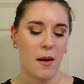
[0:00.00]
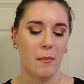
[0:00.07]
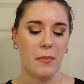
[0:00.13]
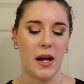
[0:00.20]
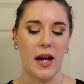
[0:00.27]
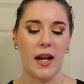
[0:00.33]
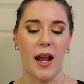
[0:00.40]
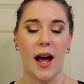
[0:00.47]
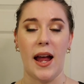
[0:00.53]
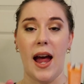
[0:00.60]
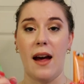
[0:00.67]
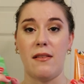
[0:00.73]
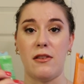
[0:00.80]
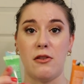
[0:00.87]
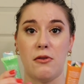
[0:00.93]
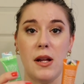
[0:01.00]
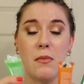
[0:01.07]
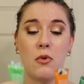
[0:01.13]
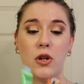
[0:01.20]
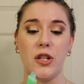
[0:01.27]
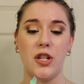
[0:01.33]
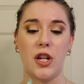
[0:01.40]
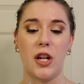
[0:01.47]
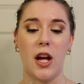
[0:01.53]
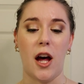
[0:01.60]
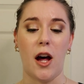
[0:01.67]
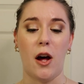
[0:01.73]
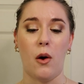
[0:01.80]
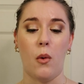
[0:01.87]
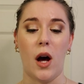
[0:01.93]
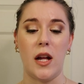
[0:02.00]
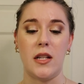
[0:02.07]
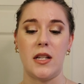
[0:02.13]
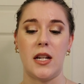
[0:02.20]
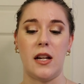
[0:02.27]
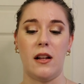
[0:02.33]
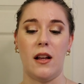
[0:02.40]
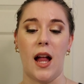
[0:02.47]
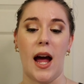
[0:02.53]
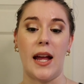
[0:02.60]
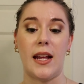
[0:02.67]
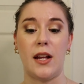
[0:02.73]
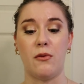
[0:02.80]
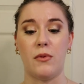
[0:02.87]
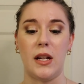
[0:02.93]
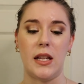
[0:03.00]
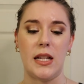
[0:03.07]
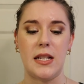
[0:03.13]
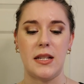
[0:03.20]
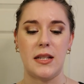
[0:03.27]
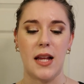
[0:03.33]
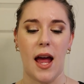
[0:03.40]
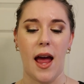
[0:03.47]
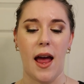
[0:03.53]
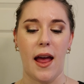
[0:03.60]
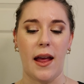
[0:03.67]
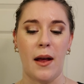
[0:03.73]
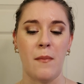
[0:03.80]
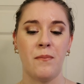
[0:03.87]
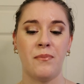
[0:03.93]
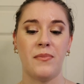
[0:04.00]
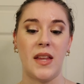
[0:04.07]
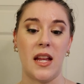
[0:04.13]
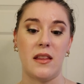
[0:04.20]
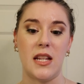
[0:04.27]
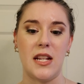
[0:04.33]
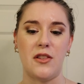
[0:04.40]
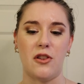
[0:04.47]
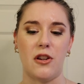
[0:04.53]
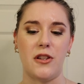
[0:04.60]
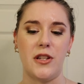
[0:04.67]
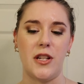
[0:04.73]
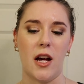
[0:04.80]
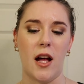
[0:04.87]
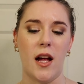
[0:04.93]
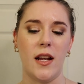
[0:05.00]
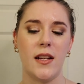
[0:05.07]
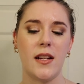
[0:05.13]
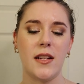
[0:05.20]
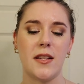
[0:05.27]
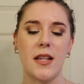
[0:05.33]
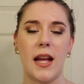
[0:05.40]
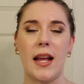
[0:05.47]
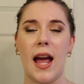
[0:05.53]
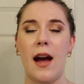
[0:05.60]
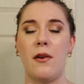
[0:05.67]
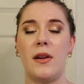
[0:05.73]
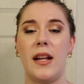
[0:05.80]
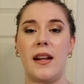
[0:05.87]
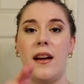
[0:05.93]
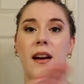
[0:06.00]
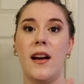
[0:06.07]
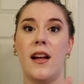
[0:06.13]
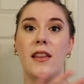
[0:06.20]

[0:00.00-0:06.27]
but I have three more to go until I can really say that these are done because I counted